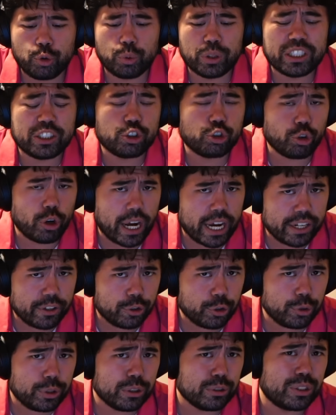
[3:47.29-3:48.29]
What he's trying to
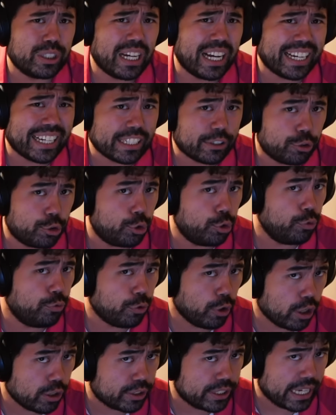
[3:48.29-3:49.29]
do here is not get too
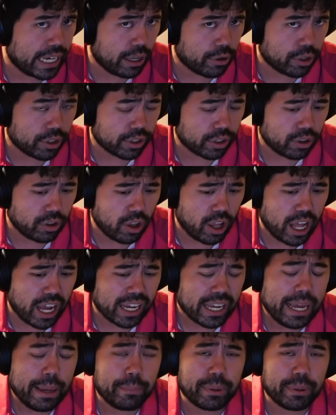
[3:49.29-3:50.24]
far down on the clock,